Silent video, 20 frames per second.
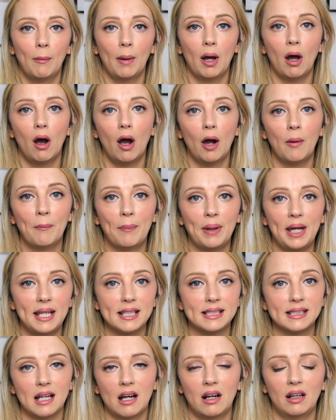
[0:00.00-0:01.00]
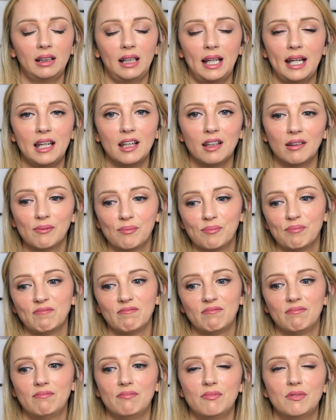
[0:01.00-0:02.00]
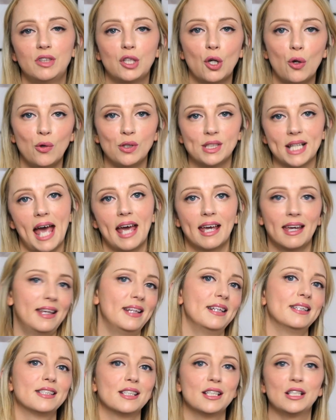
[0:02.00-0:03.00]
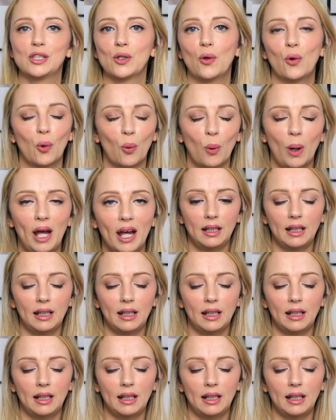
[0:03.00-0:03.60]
My armpits are like 2 seconds, they're so quick.